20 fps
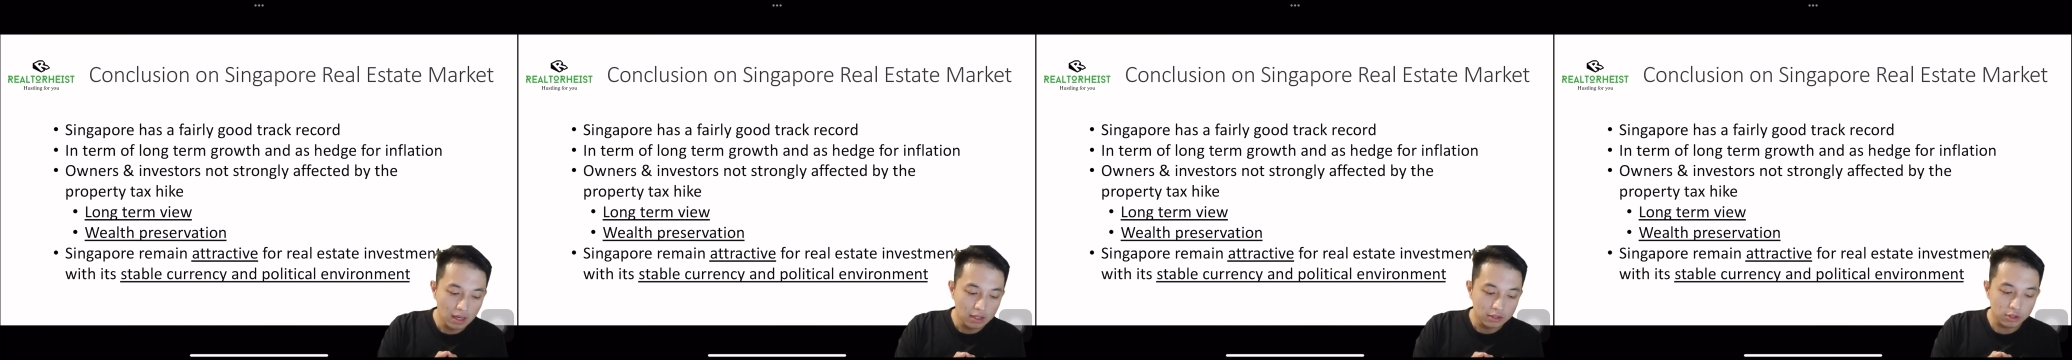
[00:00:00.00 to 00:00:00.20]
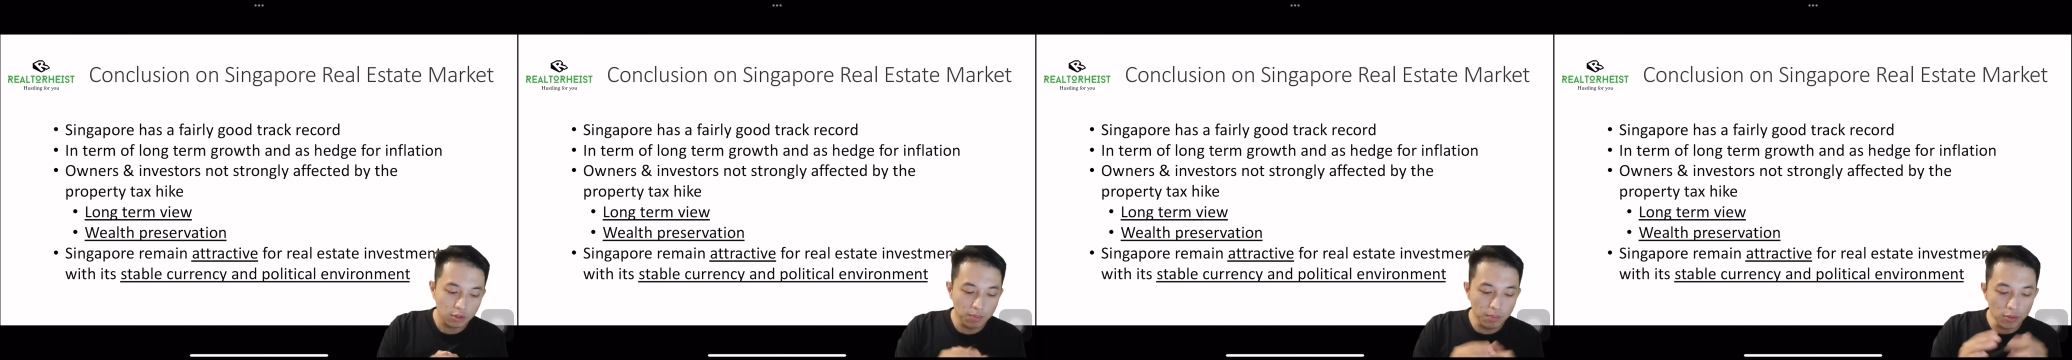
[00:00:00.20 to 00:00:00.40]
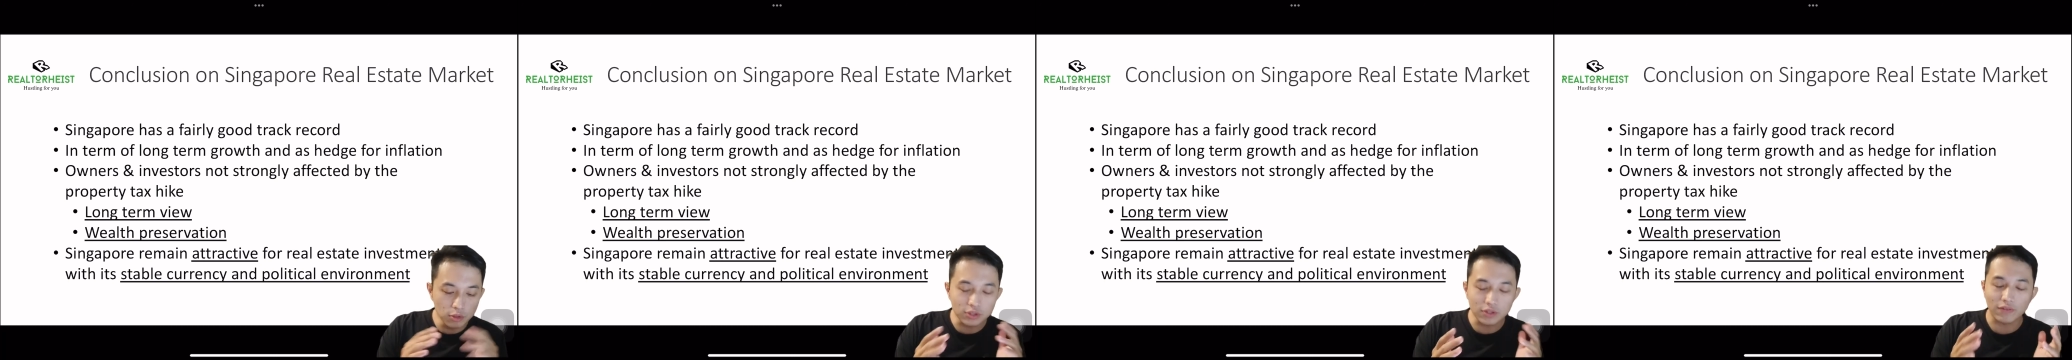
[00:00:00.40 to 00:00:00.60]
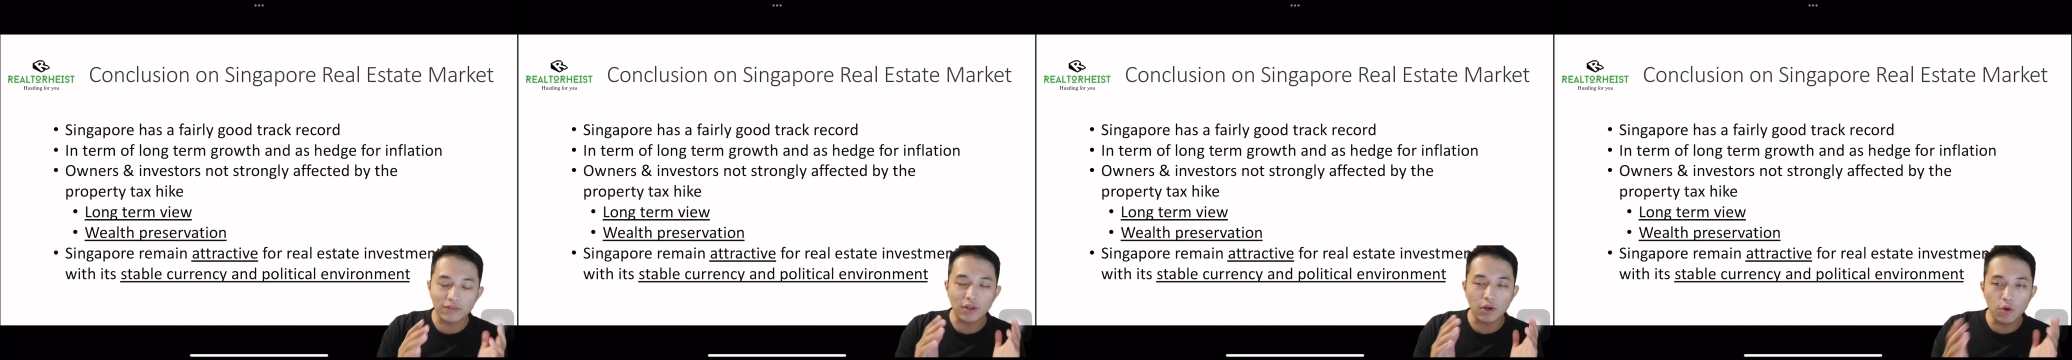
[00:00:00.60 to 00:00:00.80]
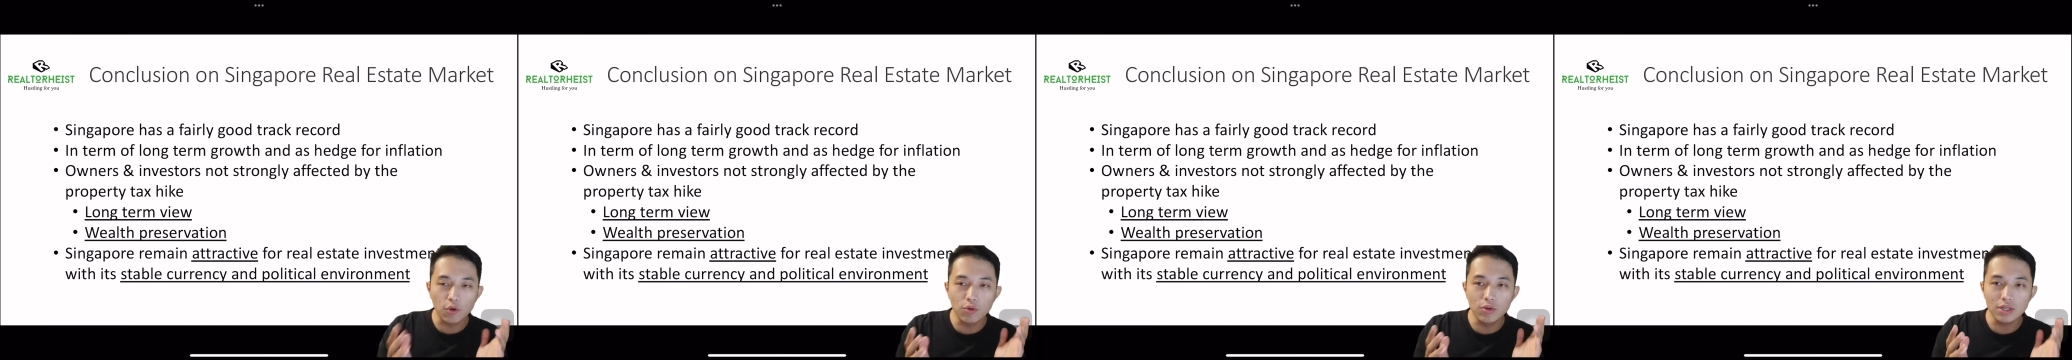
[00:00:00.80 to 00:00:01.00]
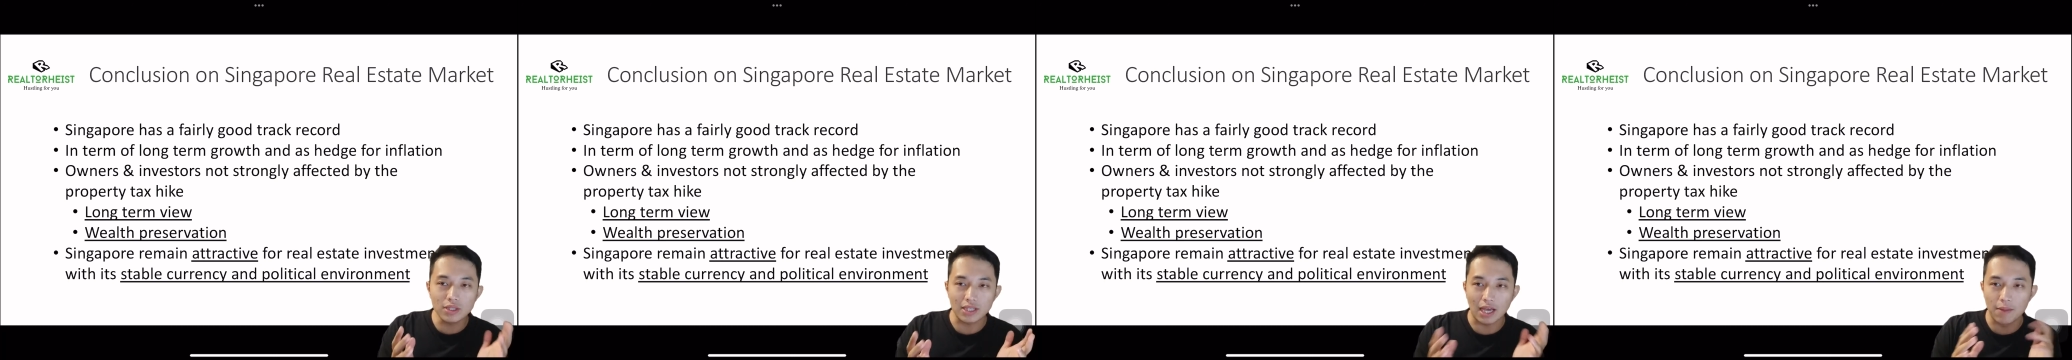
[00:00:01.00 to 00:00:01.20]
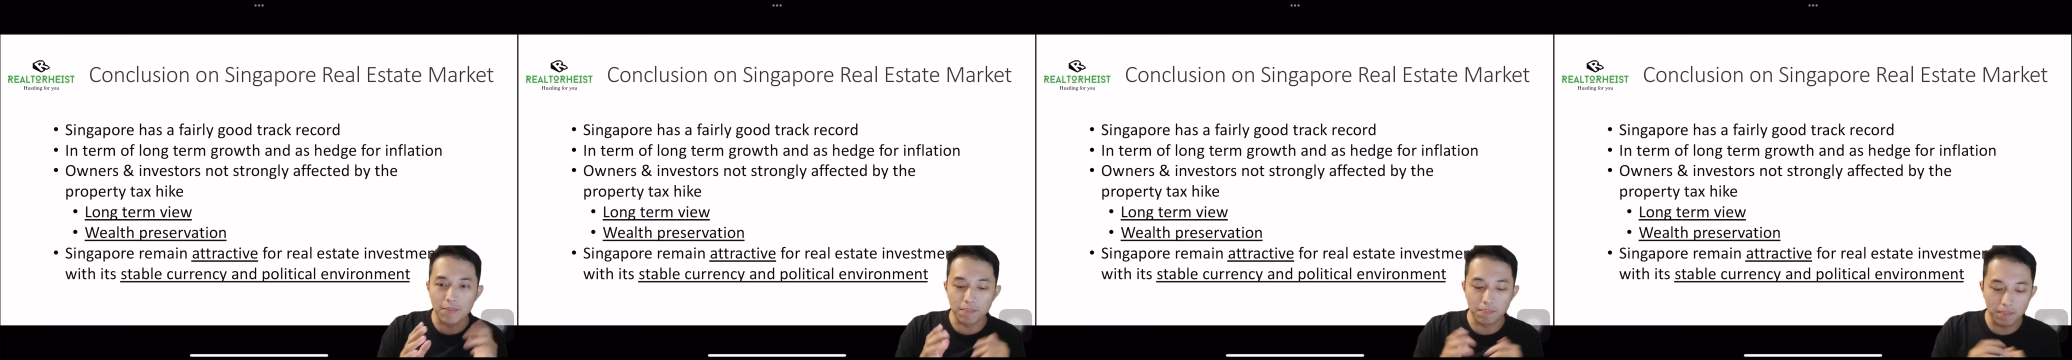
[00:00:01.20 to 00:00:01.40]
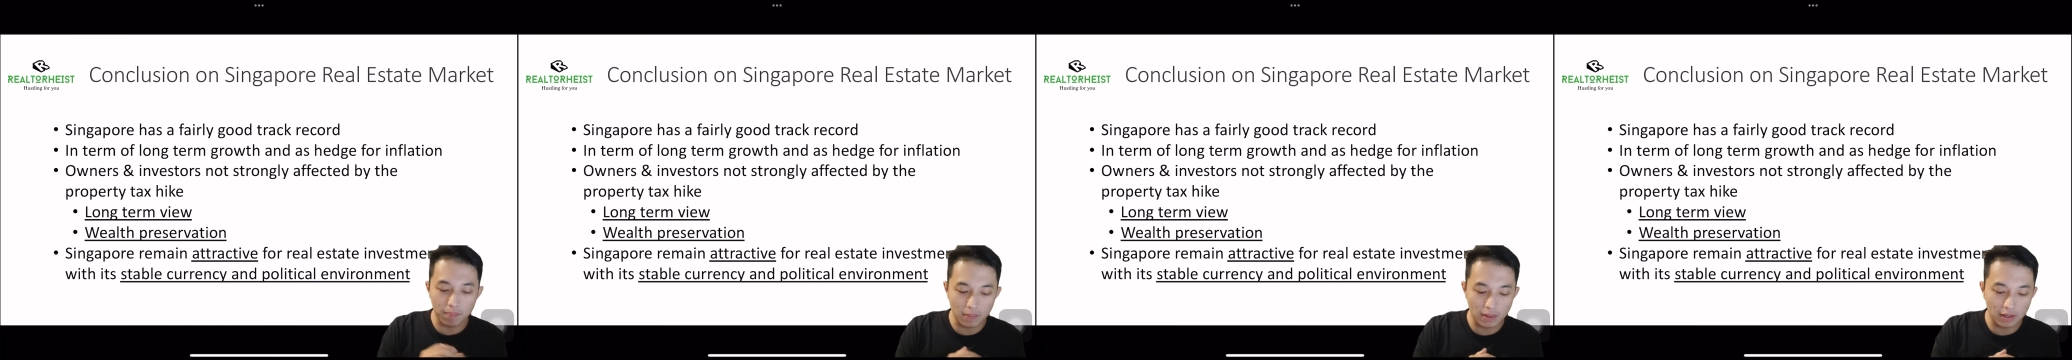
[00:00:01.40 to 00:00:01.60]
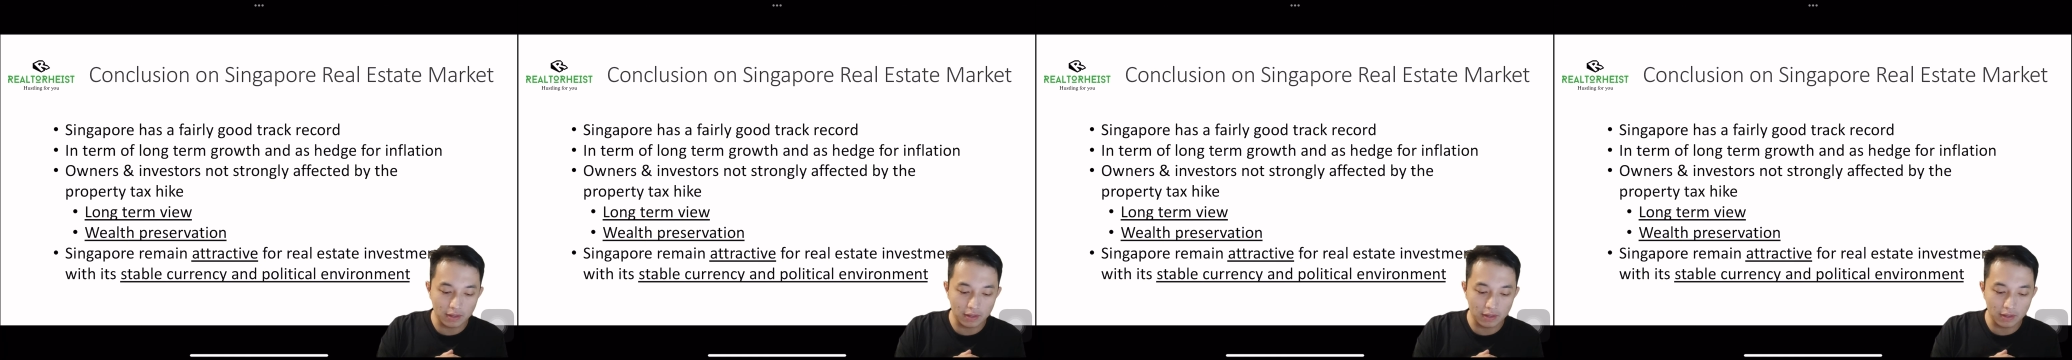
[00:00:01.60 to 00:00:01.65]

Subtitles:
So most of the owners and